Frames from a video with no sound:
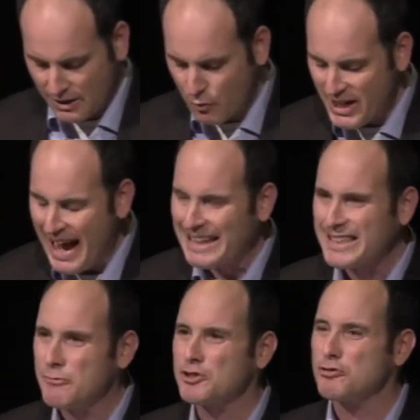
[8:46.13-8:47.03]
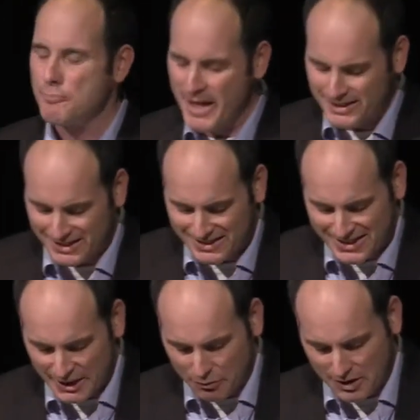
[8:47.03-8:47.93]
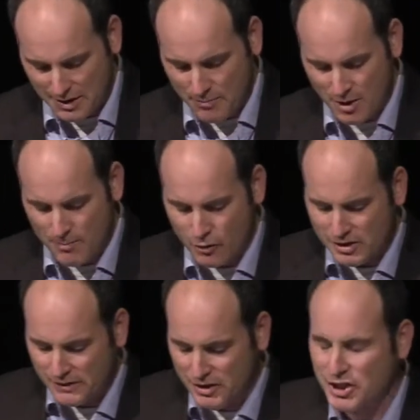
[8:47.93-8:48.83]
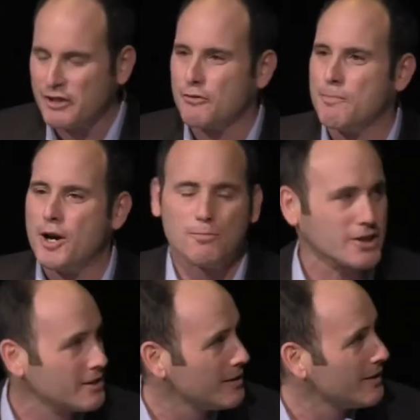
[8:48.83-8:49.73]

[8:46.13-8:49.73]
The reality, which remains a secret among most of the general public,